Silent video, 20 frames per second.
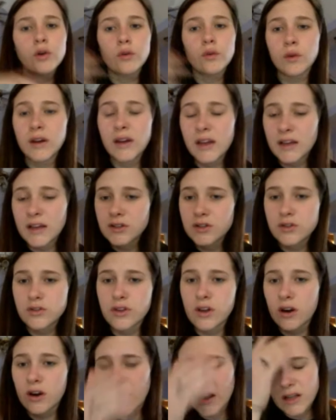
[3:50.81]
re-enter
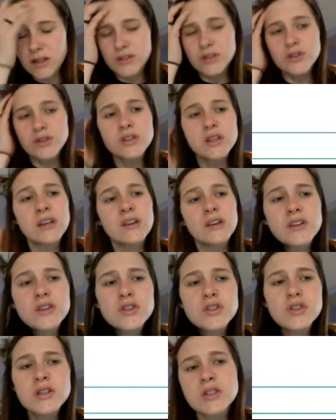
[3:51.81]
their answers, and
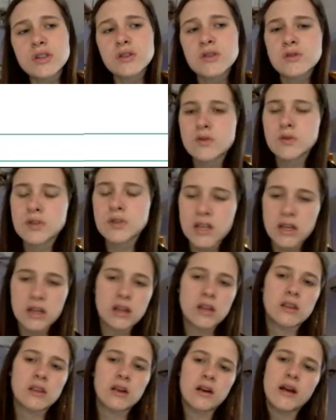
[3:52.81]
eventually students will see
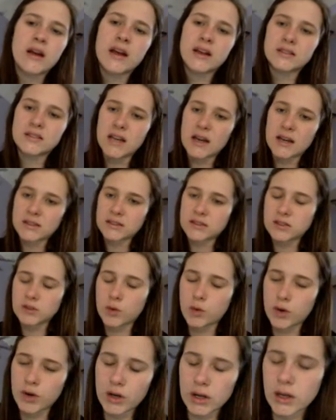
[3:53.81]
that their x-axis
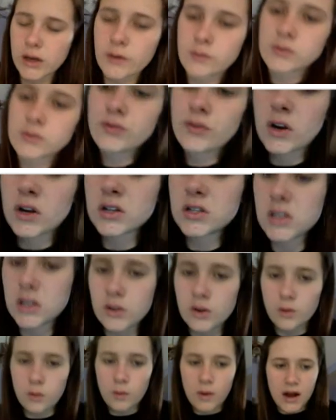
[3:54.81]
coordinate comes first
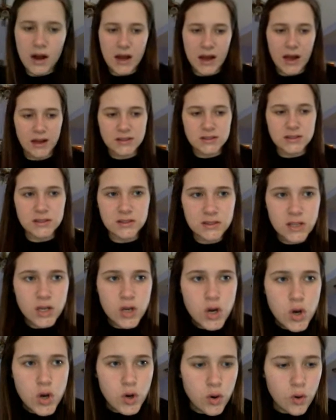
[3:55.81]
and their y-axis
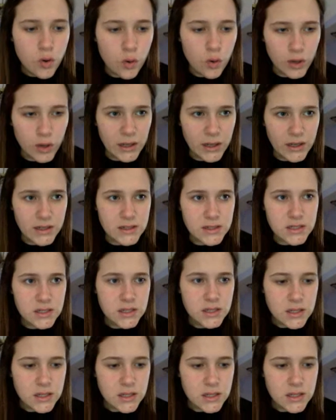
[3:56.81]
coordinate